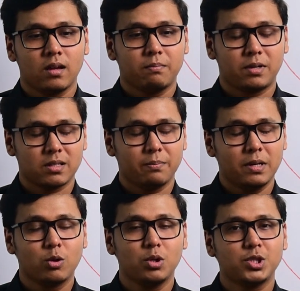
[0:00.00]
But the
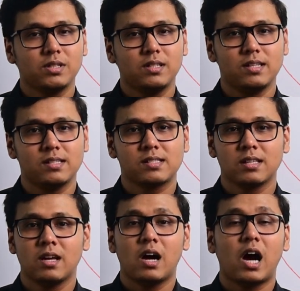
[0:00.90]
big question is,
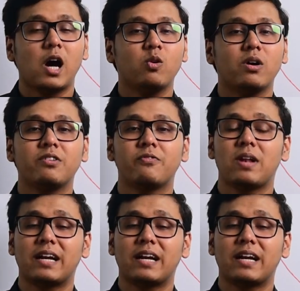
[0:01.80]
how are we